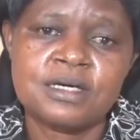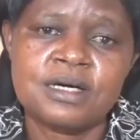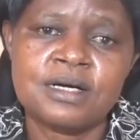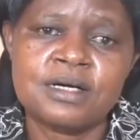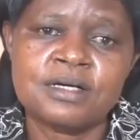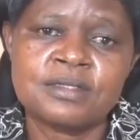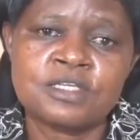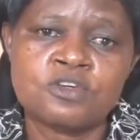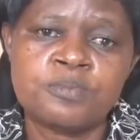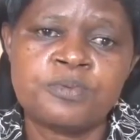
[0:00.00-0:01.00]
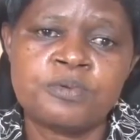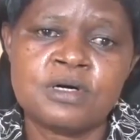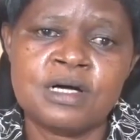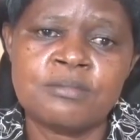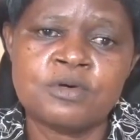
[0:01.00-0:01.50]
the top
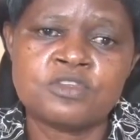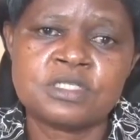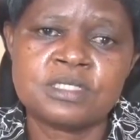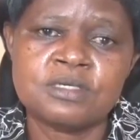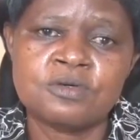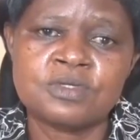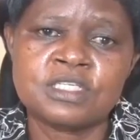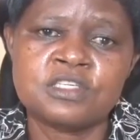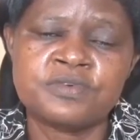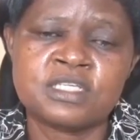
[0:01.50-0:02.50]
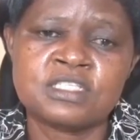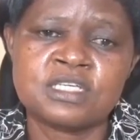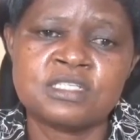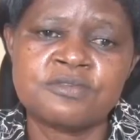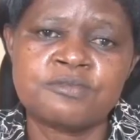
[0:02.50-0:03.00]
most of the chief
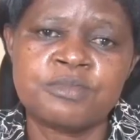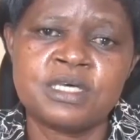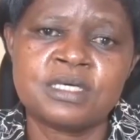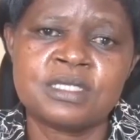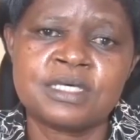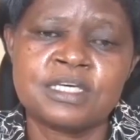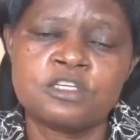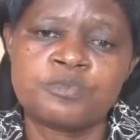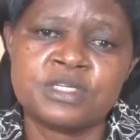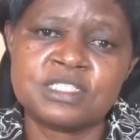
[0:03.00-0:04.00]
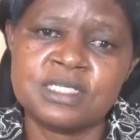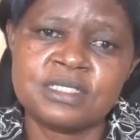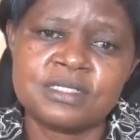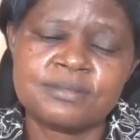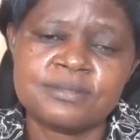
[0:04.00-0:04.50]
executive being the guild
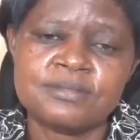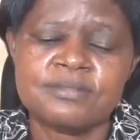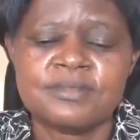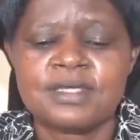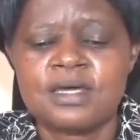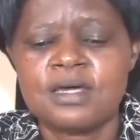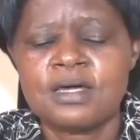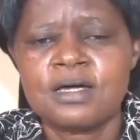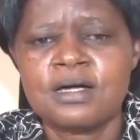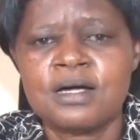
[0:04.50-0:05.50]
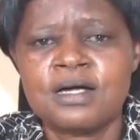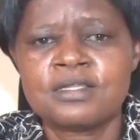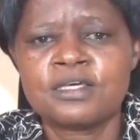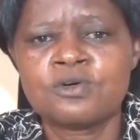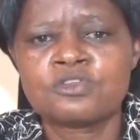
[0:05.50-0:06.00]
president.
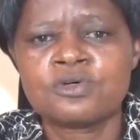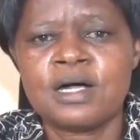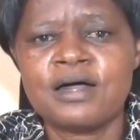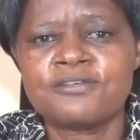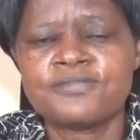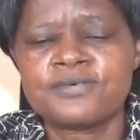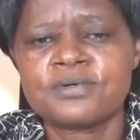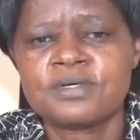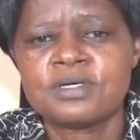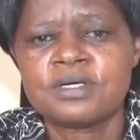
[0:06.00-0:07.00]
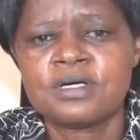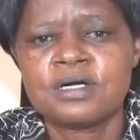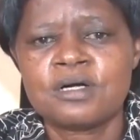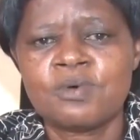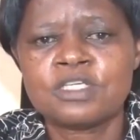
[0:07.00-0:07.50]
They also have
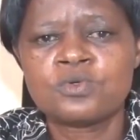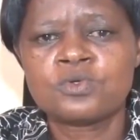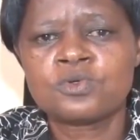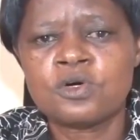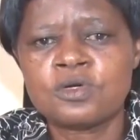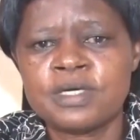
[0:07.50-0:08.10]
what you would call